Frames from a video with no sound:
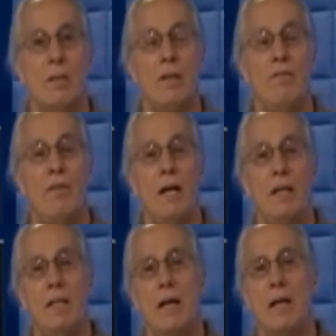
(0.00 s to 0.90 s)
And then
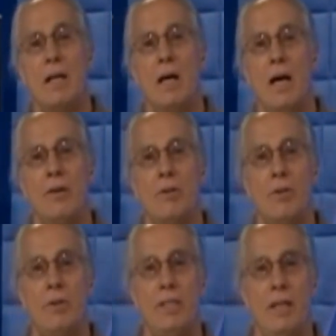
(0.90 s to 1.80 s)
finally, Don
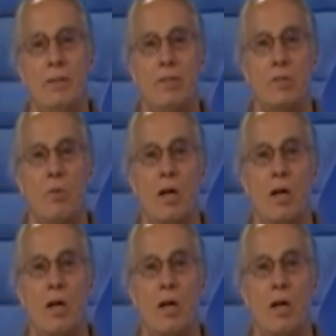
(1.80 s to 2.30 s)
Alejandro and the elders